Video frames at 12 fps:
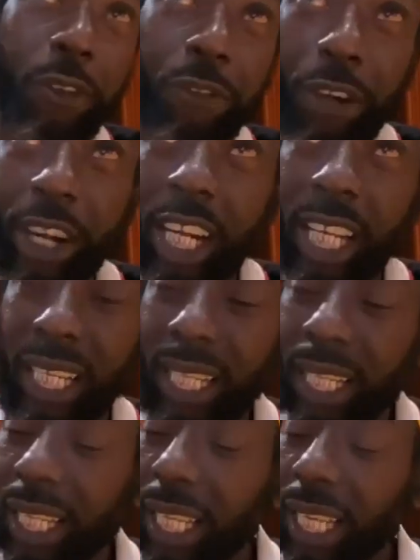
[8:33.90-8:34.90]
and drop this
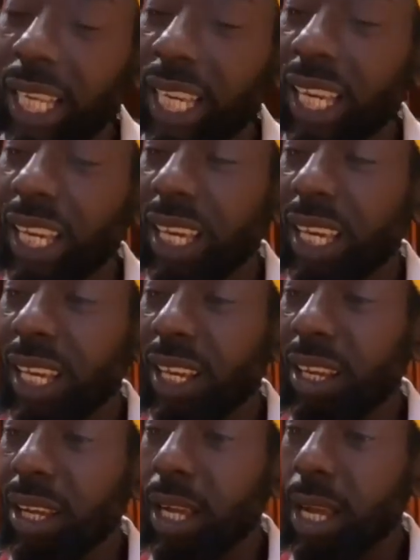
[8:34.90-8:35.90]
car. This is a classic,
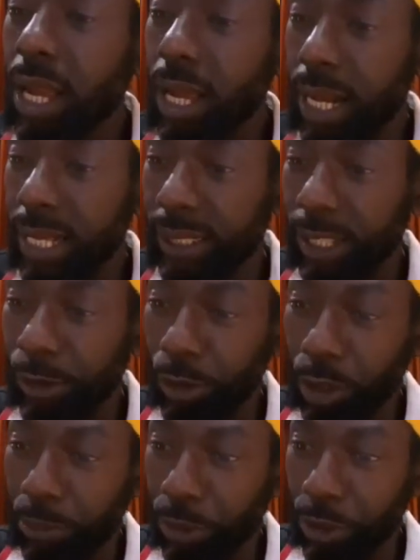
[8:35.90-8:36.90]
people. And
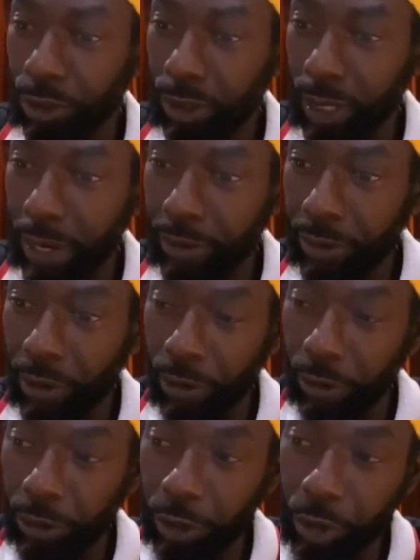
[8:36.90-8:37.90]
when you see somebody drop a
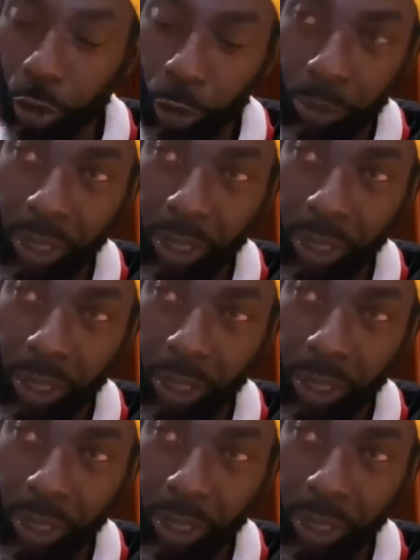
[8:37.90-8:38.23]
classic,